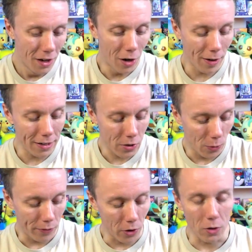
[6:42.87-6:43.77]
Alright,
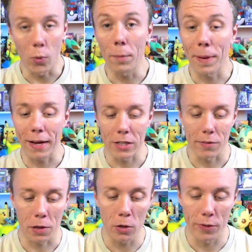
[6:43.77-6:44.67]
we've got one packet
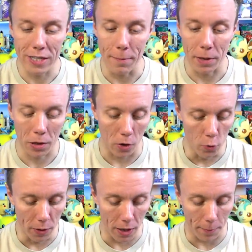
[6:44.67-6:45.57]
of Silver Tempest to
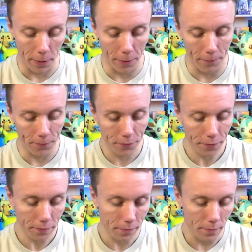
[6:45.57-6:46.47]
open up
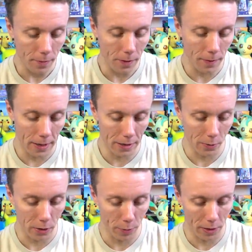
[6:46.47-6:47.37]
and
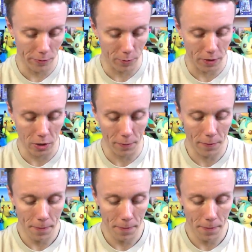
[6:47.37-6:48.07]
we'll open it up from the top.